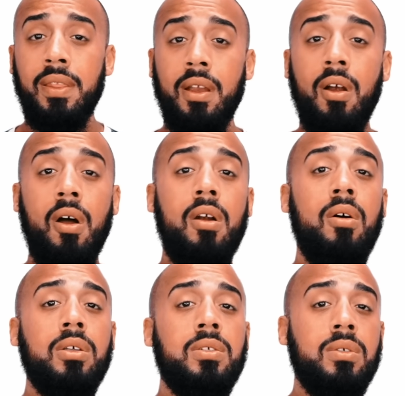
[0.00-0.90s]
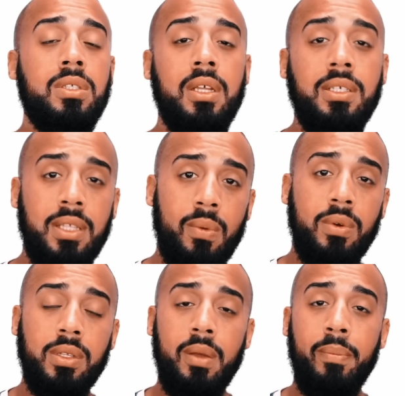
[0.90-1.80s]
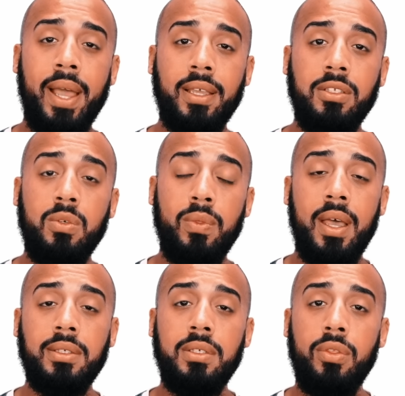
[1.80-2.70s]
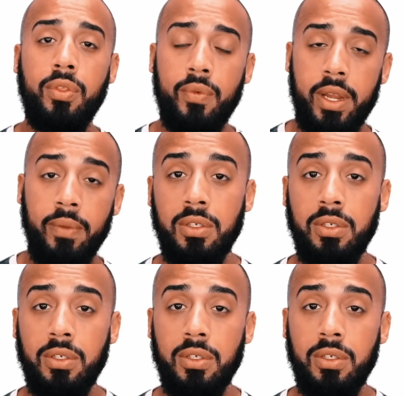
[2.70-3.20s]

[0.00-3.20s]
There are also studies that were done back in 2003